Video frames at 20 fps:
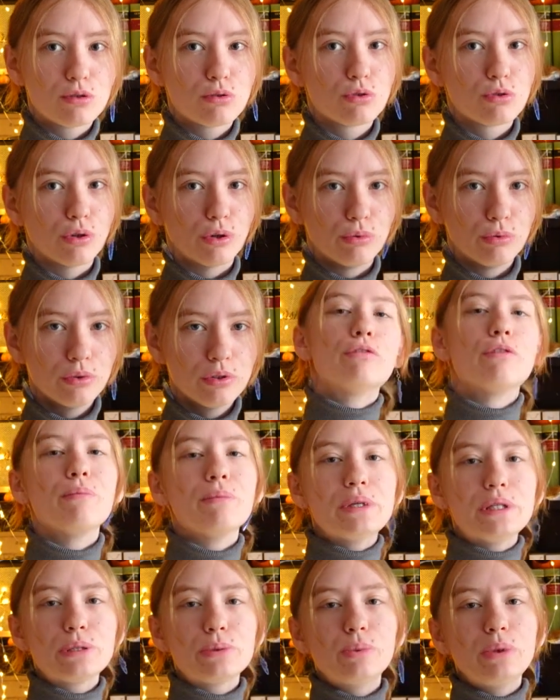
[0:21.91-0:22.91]
So from
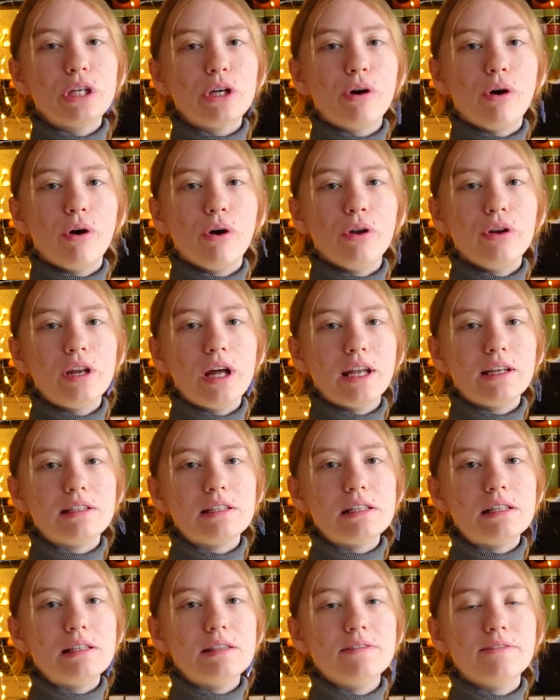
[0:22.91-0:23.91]
this week on
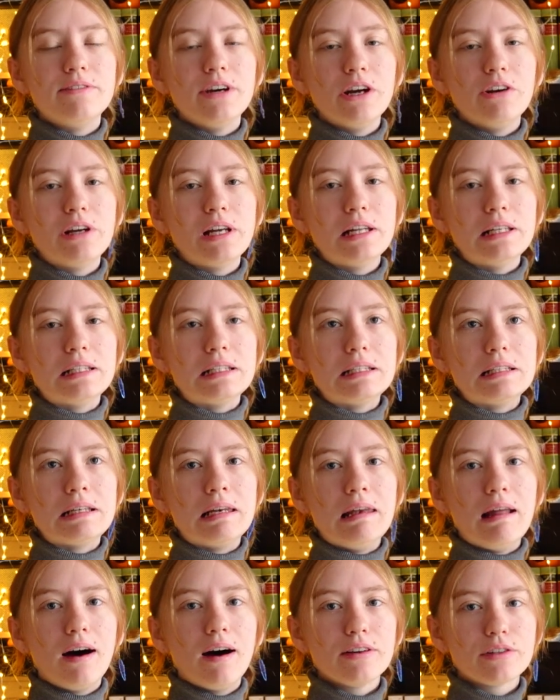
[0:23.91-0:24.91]
until the very
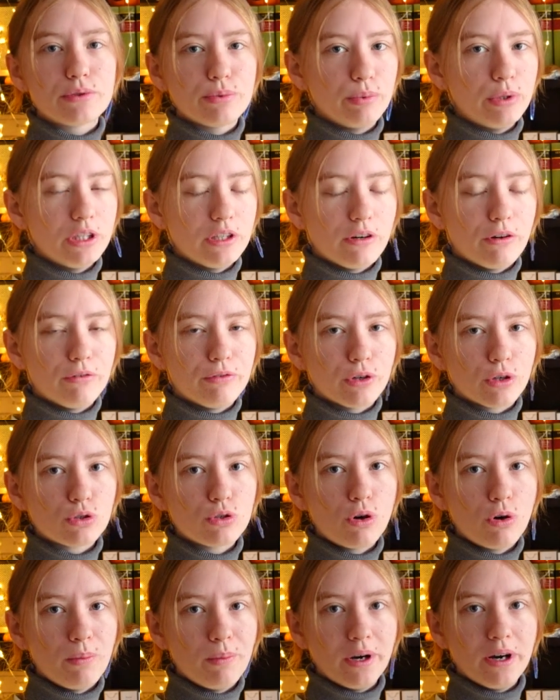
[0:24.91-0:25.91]
last week of
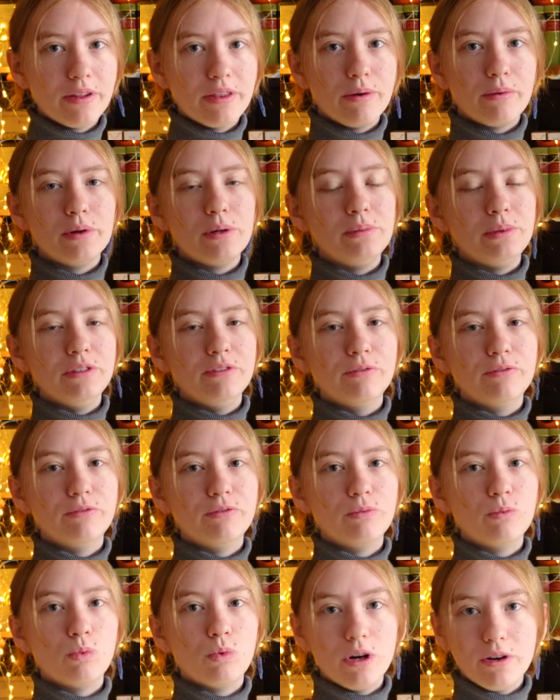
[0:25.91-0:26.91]
October, there will be
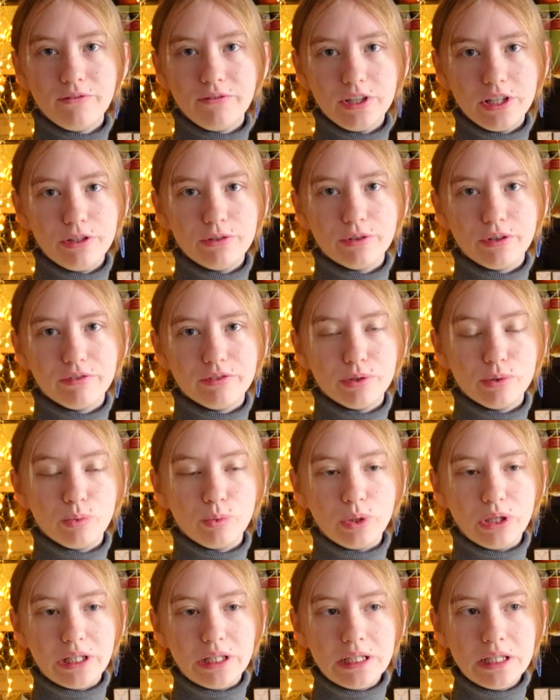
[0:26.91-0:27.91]
one video every
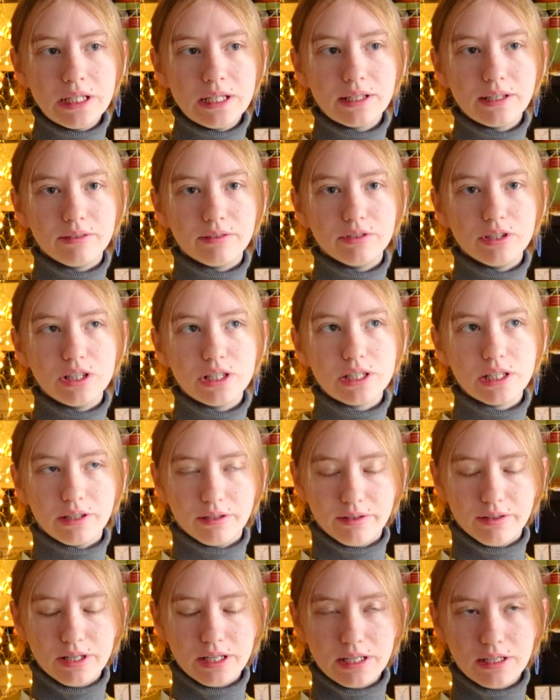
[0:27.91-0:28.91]
week, every
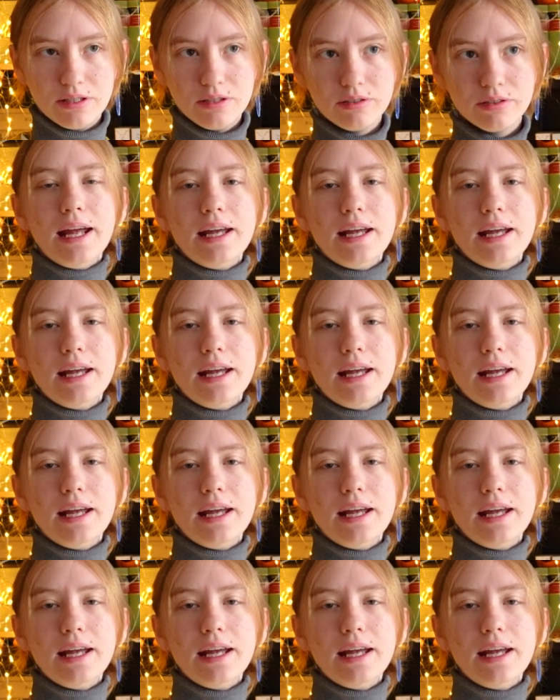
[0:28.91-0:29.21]
Sunday.